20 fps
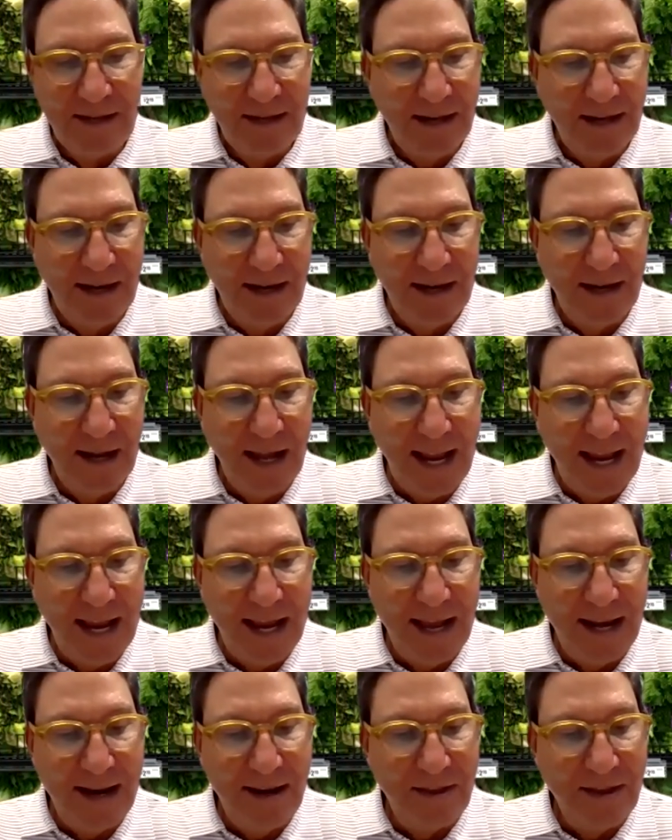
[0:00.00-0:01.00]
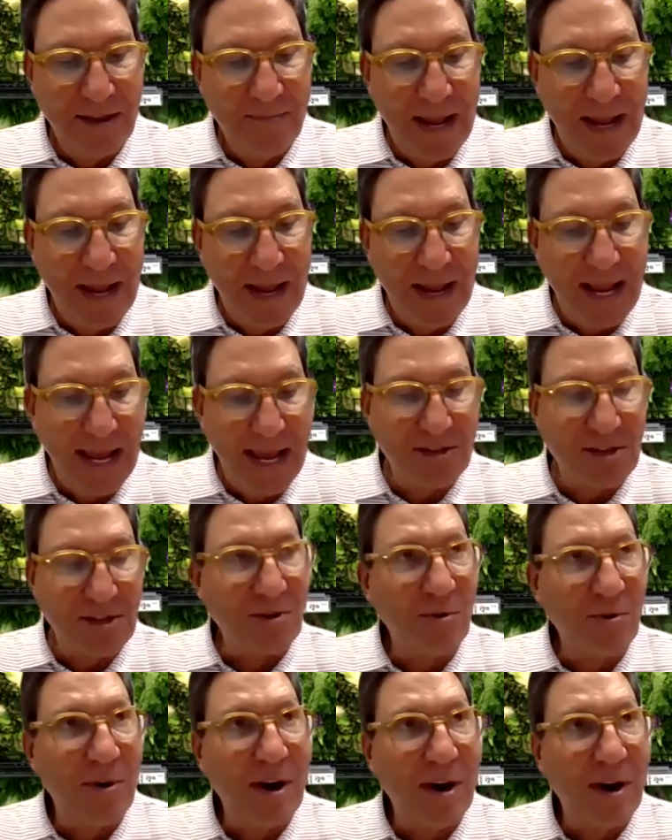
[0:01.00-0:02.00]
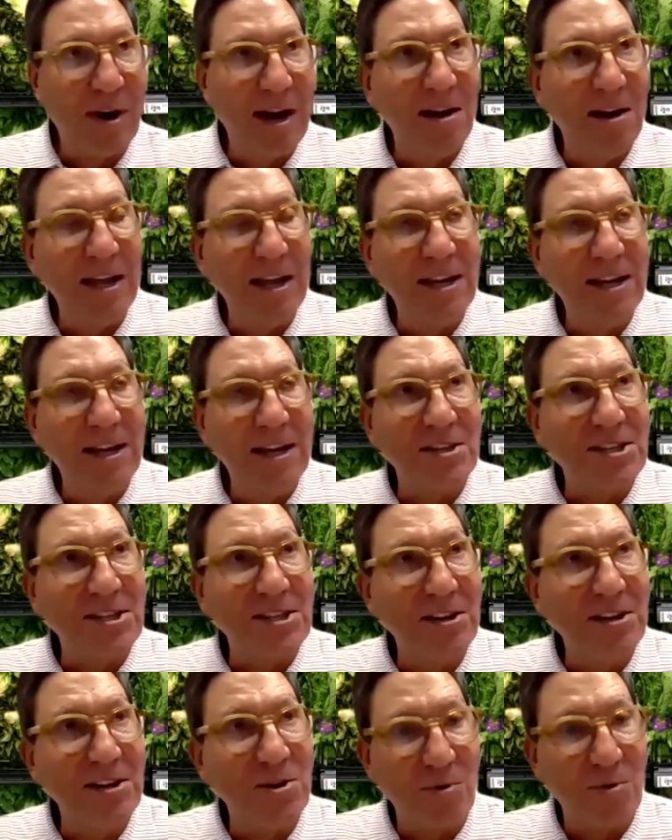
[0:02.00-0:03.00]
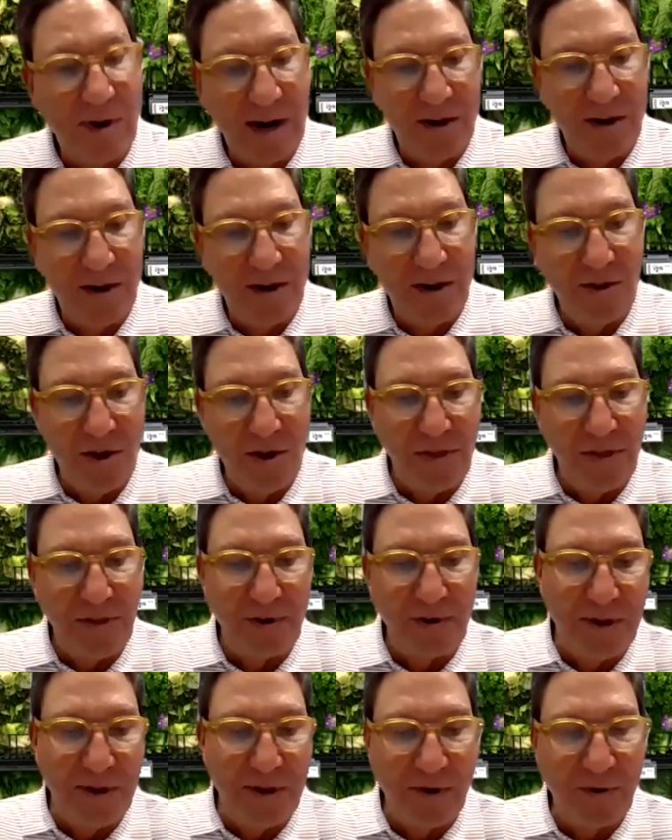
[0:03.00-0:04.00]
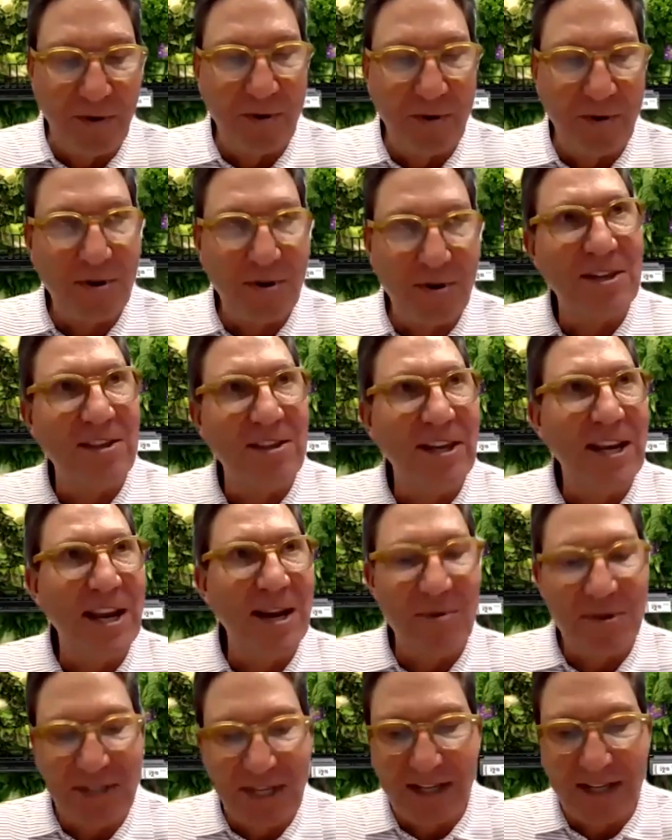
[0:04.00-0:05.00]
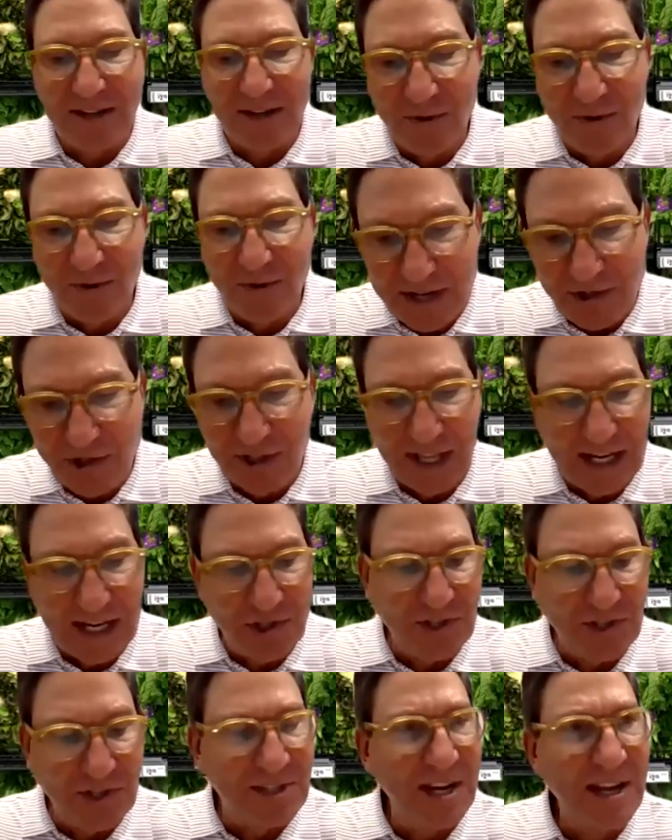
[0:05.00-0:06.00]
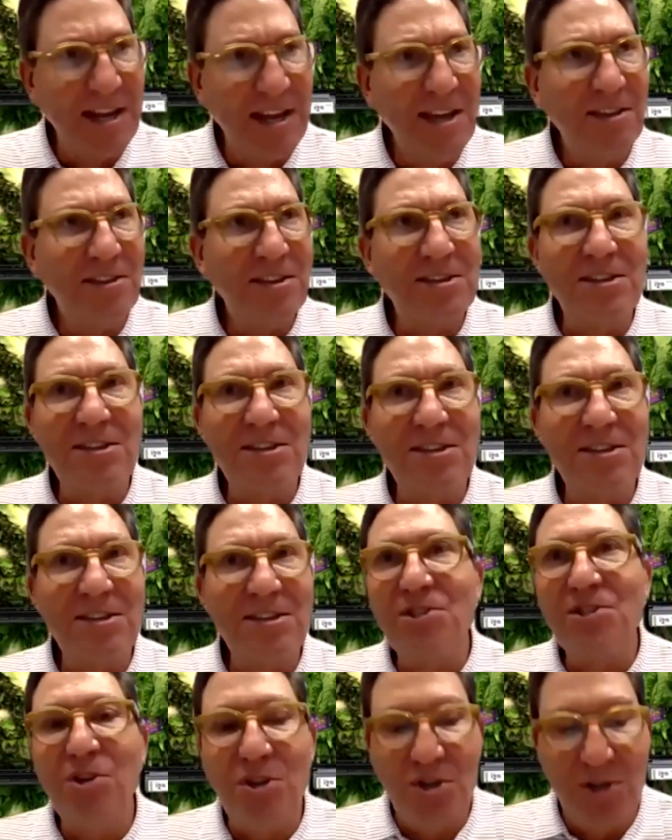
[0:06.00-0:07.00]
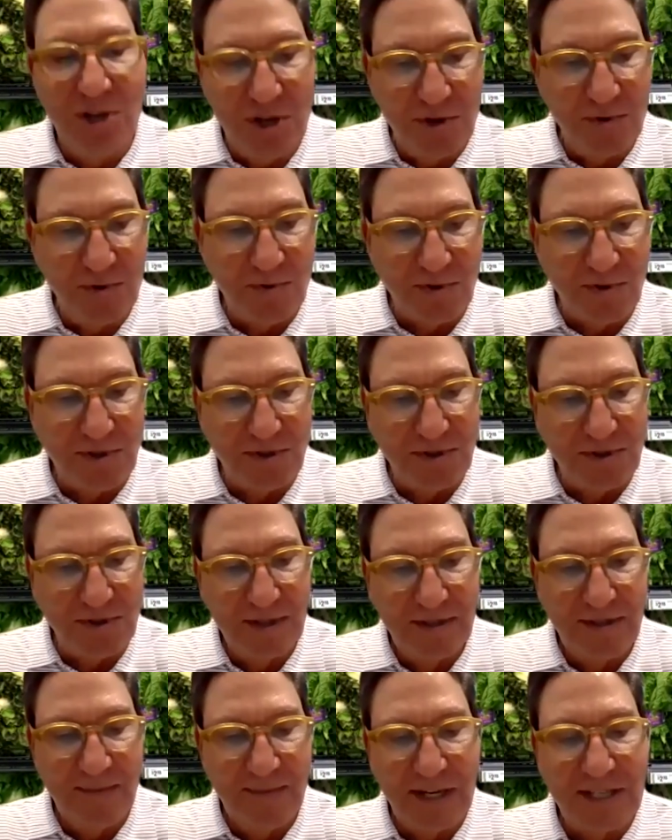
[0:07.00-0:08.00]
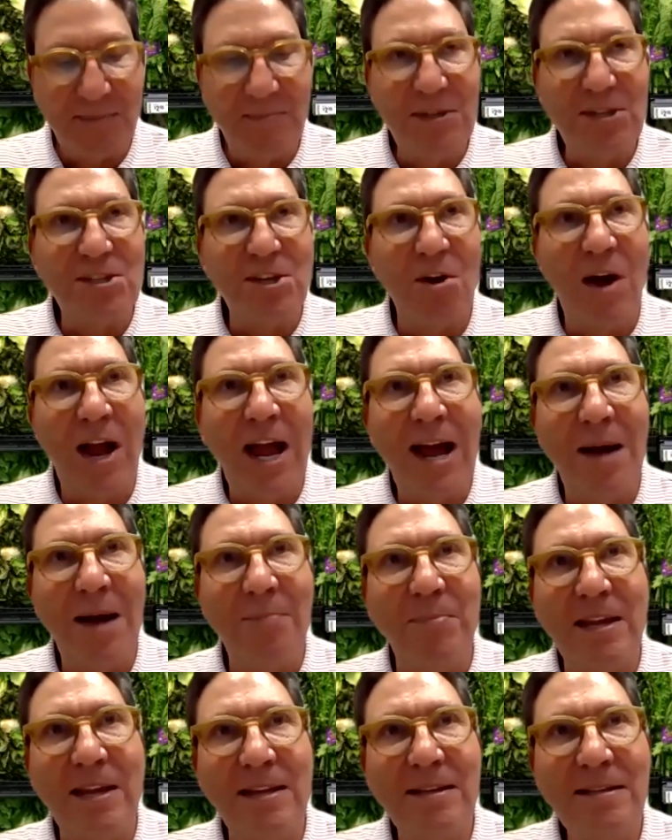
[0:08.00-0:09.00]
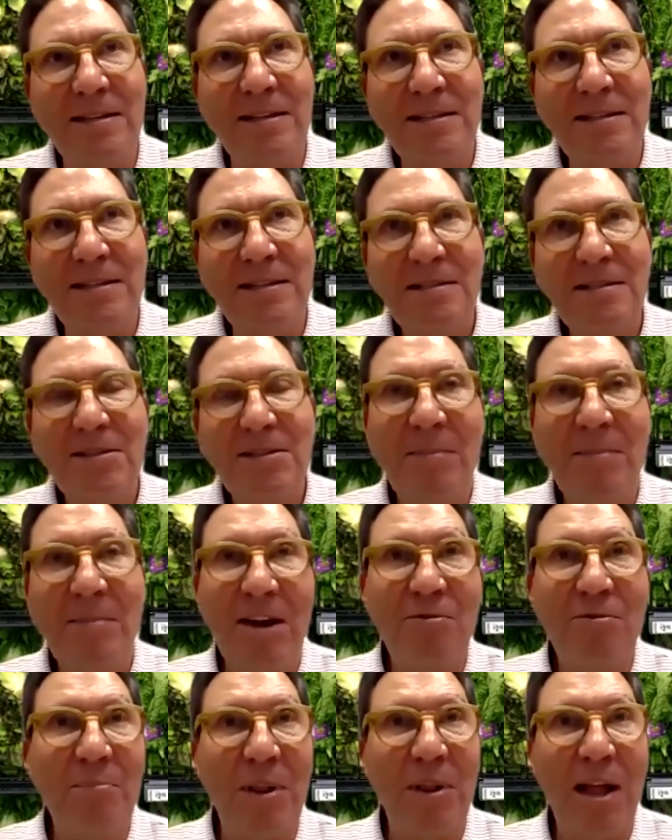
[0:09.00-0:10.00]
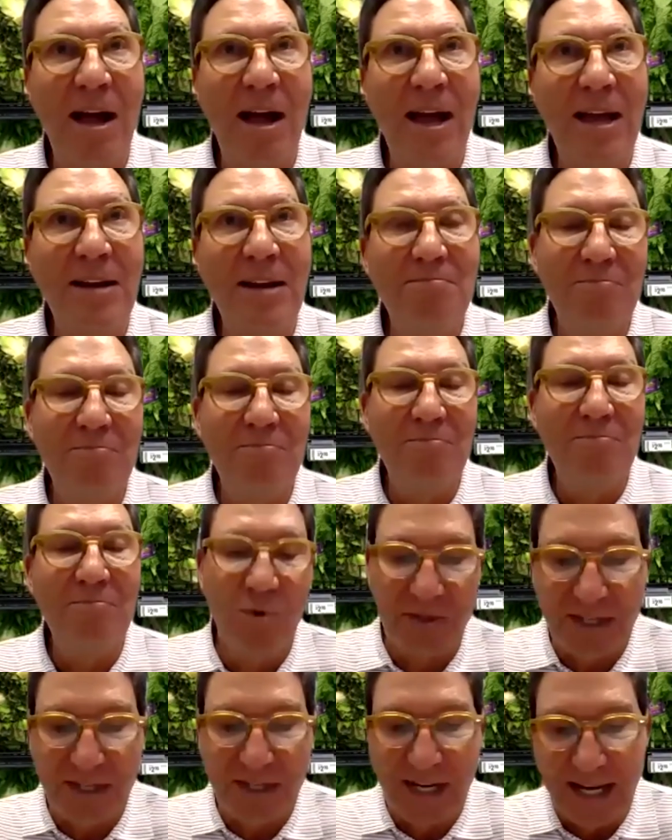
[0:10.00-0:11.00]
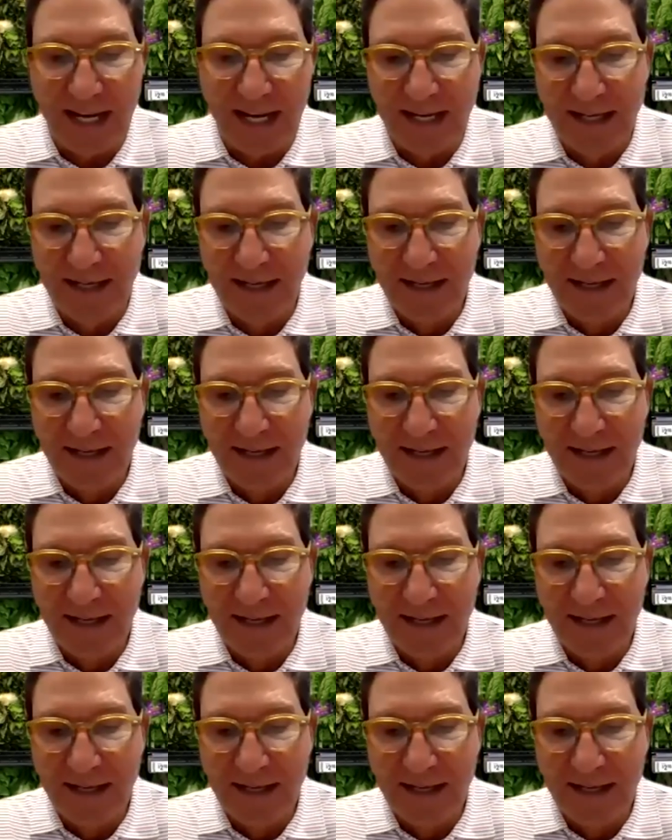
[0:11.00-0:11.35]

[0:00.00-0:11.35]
Uh, and the man and his corral and his son corralled all 31 horses. And the neighbor said, Congratulations, this is such good news. You must be so happy. The man replied, We'll see.